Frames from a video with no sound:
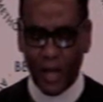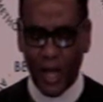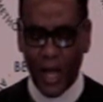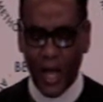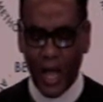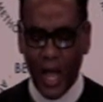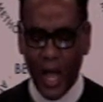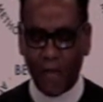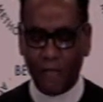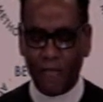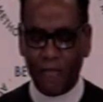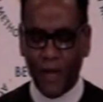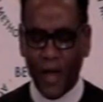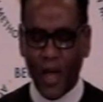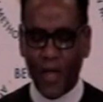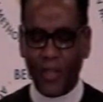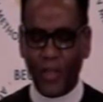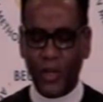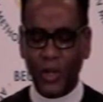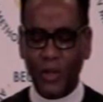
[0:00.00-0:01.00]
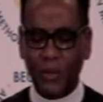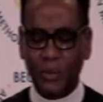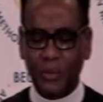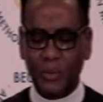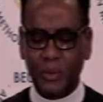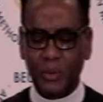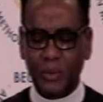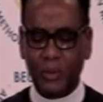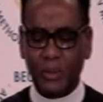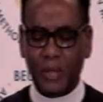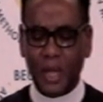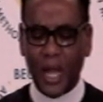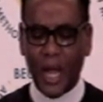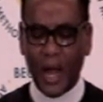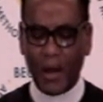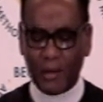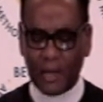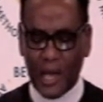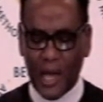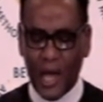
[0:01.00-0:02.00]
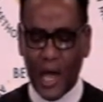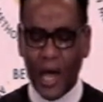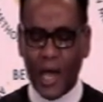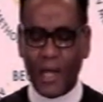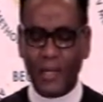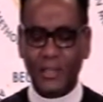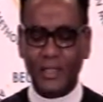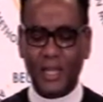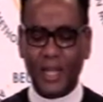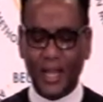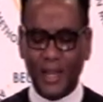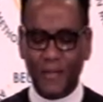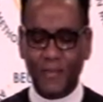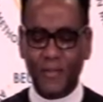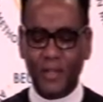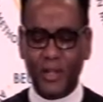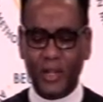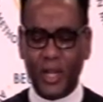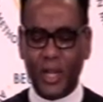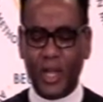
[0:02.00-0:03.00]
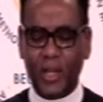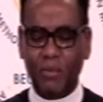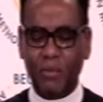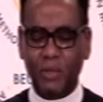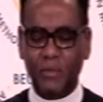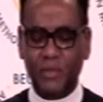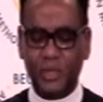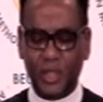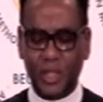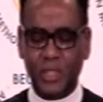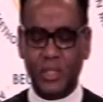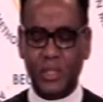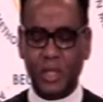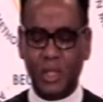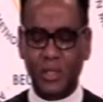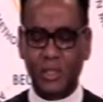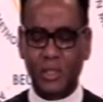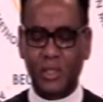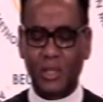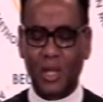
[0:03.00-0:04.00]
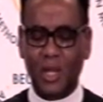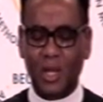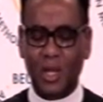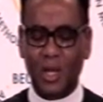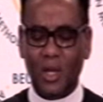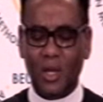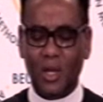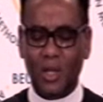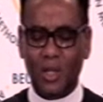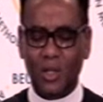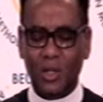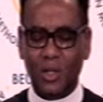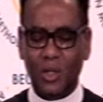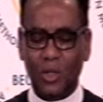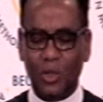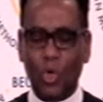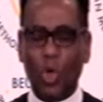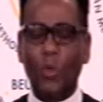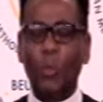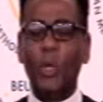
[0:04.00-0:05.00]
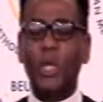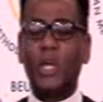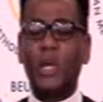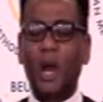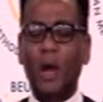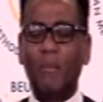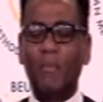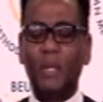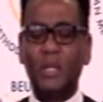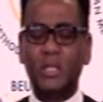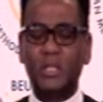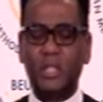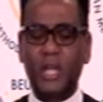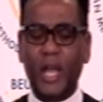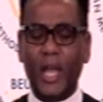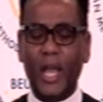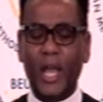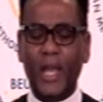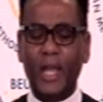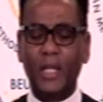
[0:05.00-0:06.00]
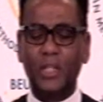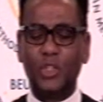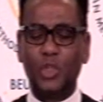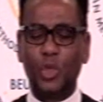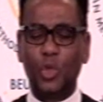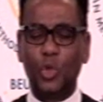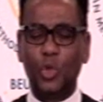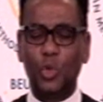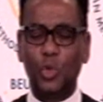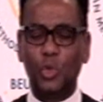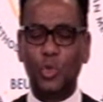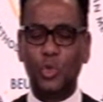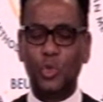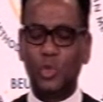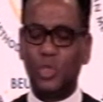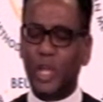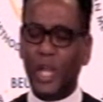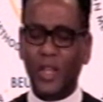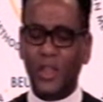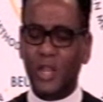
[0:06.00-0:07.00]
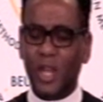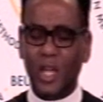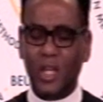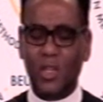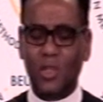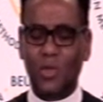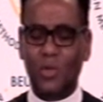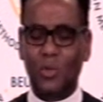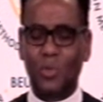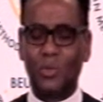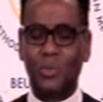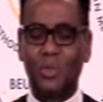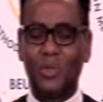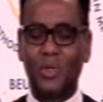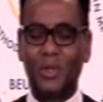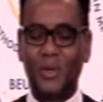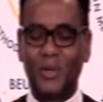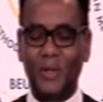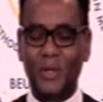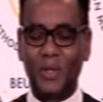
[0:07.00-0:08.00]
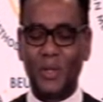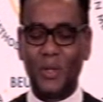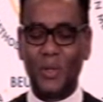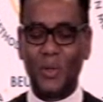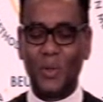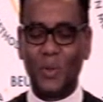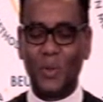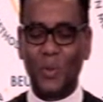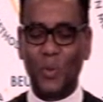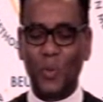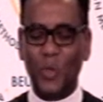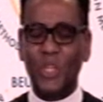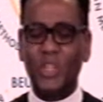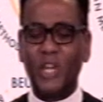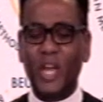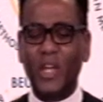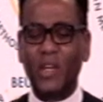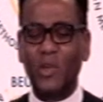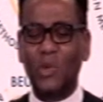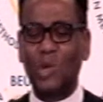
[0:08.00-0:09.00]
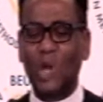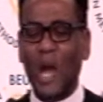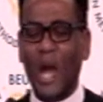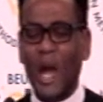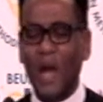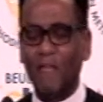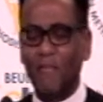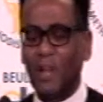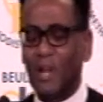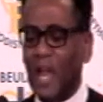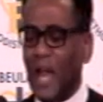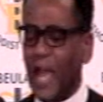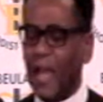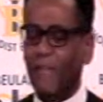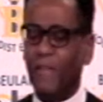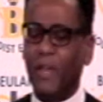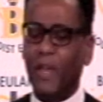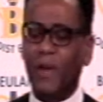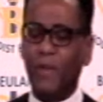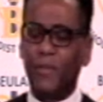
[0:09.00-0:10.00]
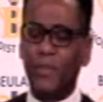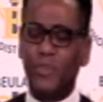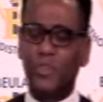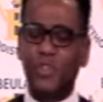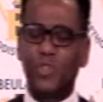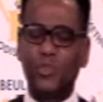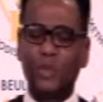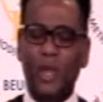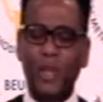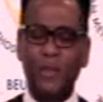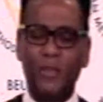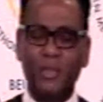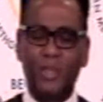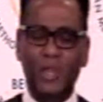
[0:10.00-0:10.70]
Our Father, our God, in the name of Jesus, Lord, we come this day to say thank you. We thank you, God, for life, health, and strength.